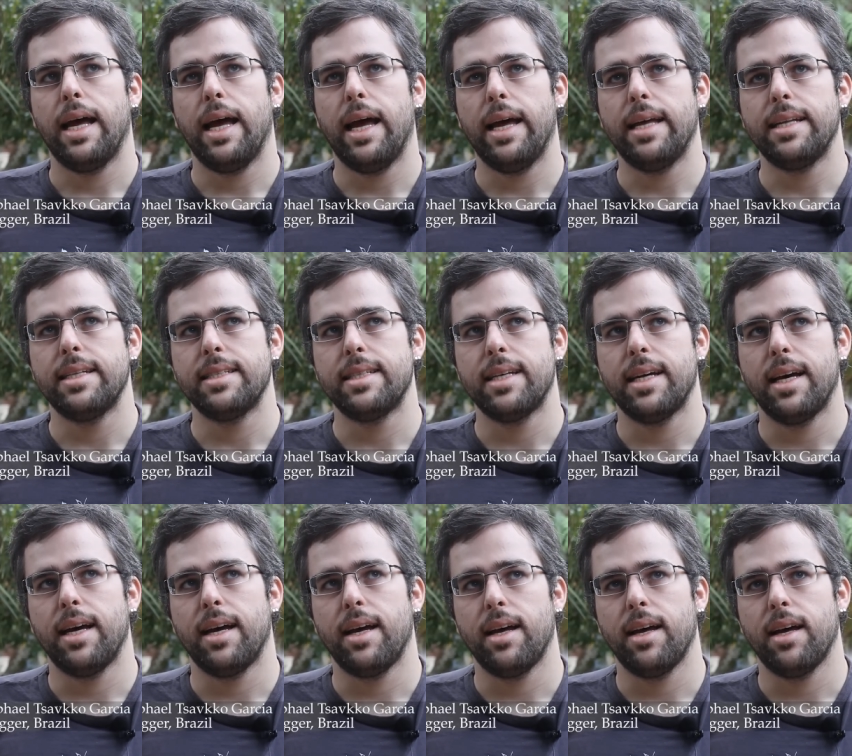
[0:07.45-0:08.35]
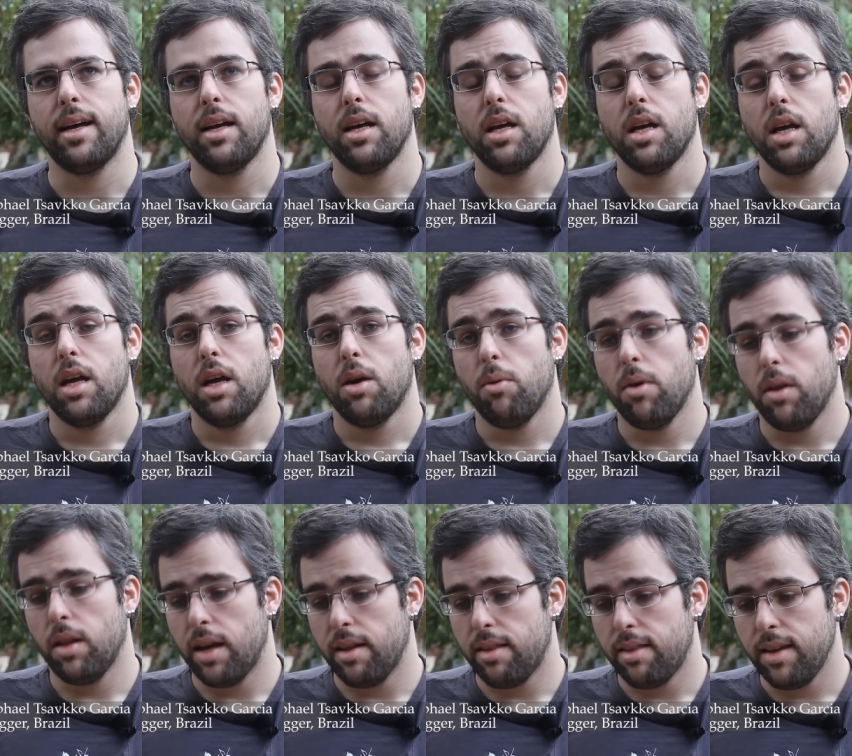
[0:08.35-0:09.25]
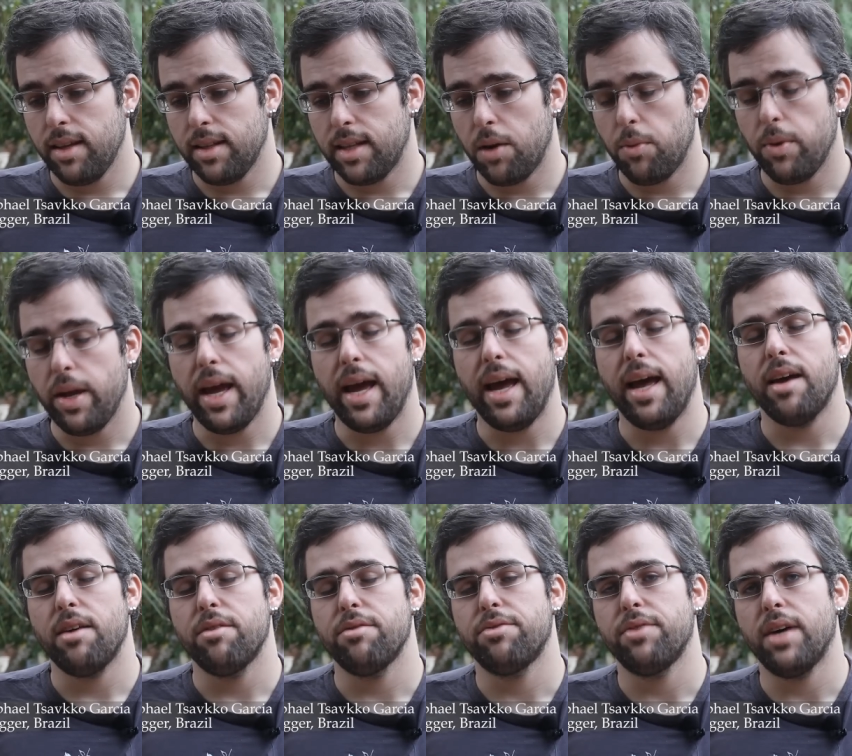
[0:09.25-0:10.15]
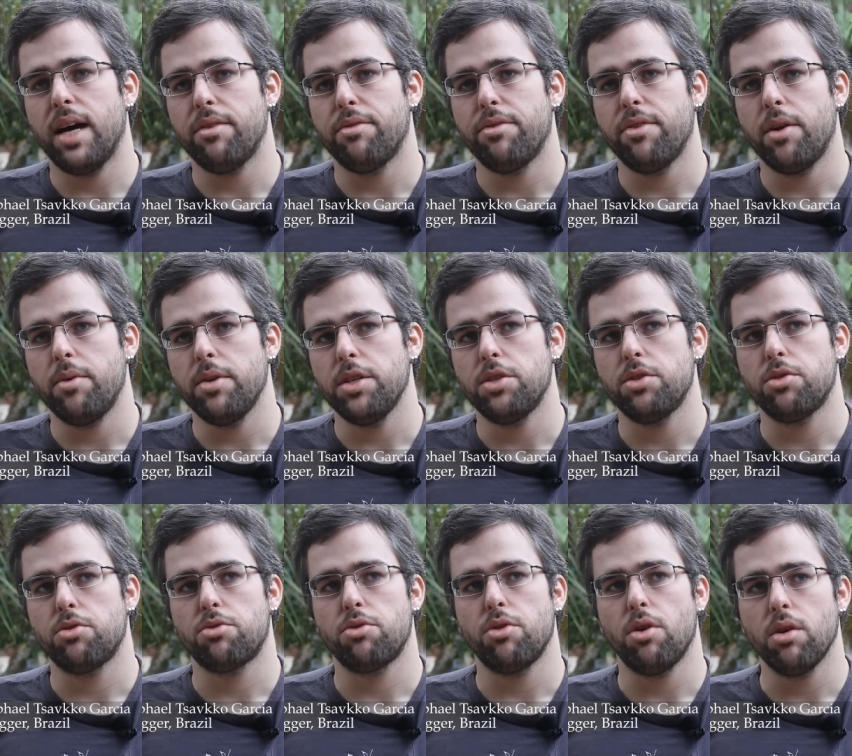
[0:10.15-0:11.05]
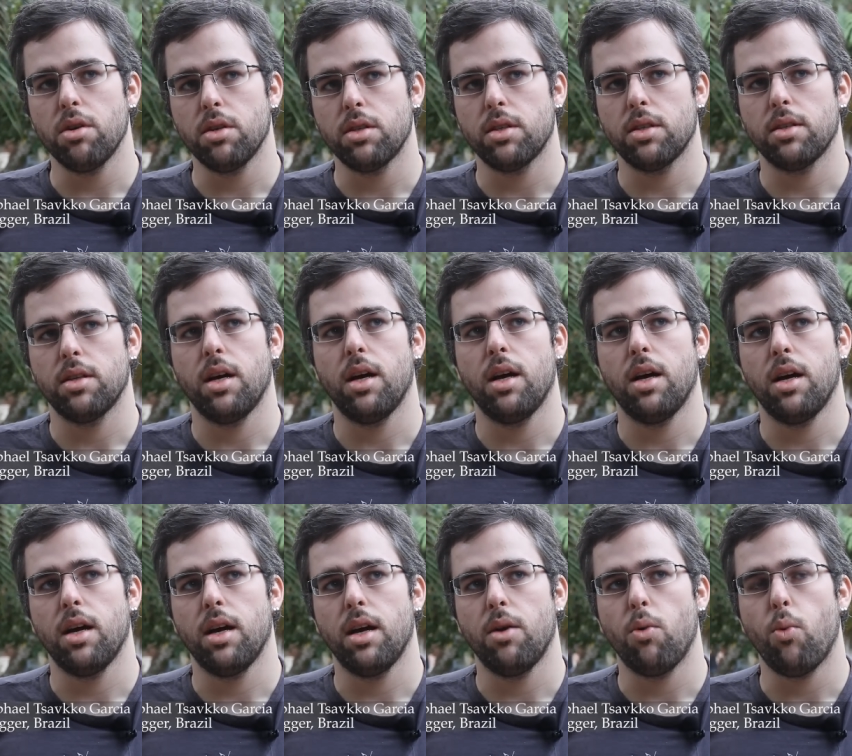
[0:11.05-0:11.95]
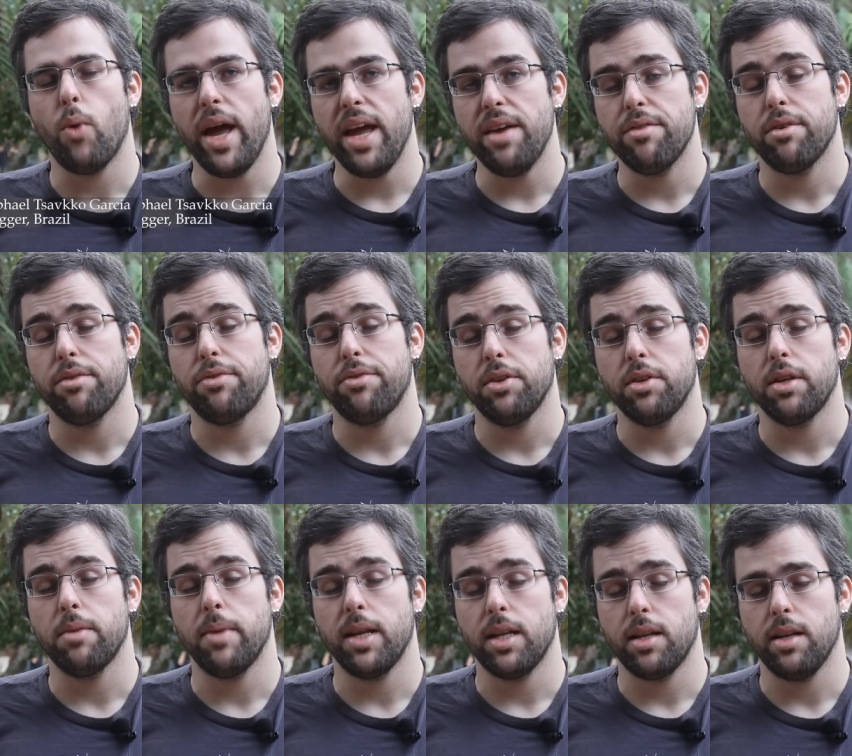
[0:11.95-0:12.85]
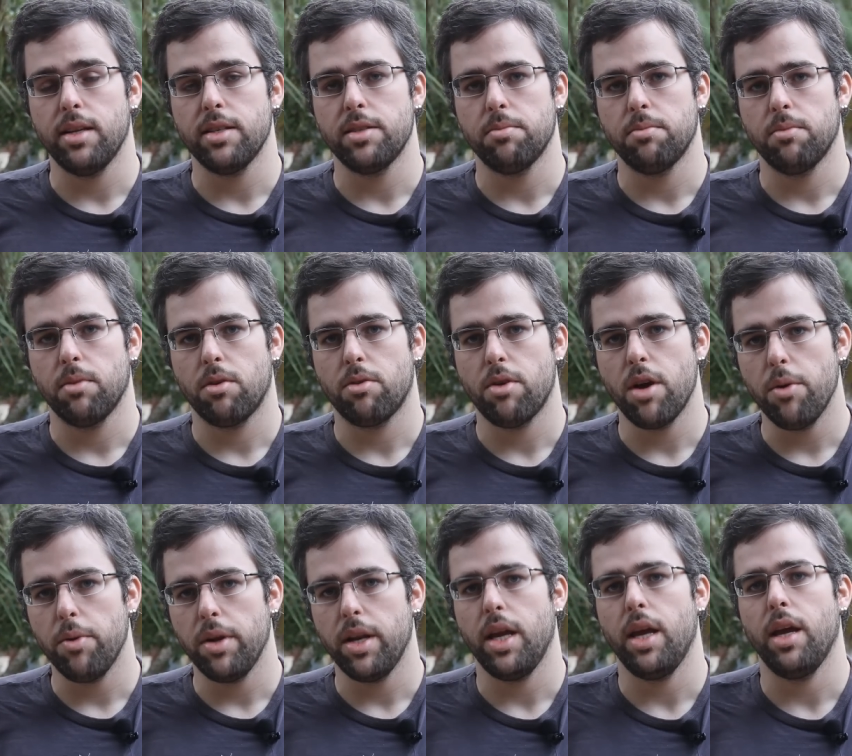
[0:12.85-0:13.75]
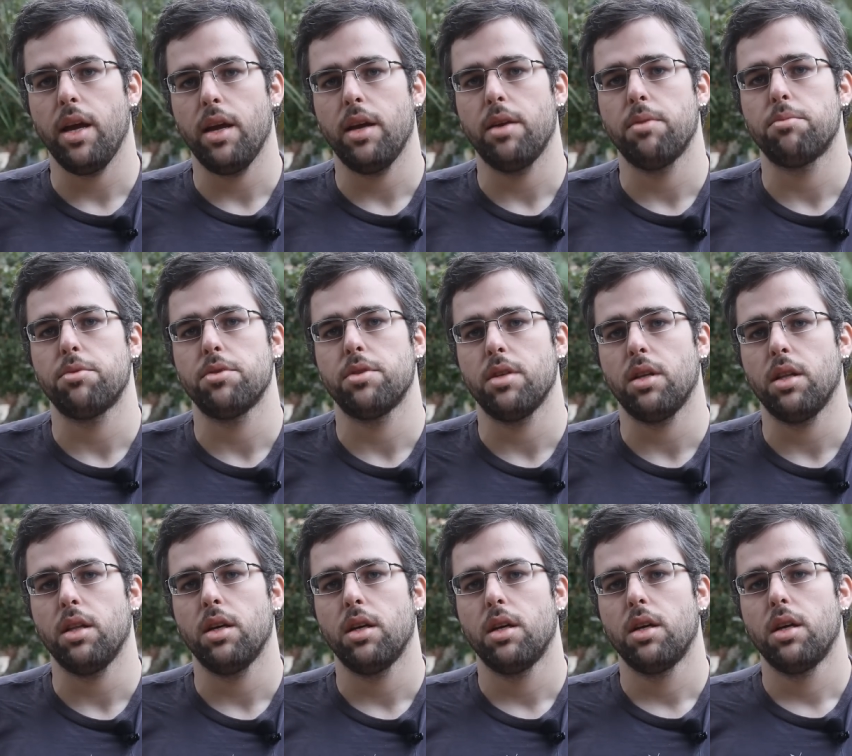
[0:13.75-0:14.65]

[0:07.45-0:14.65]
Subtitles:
And, well, I think that we have a very strong wave of fundamentalism growing here in Brazil.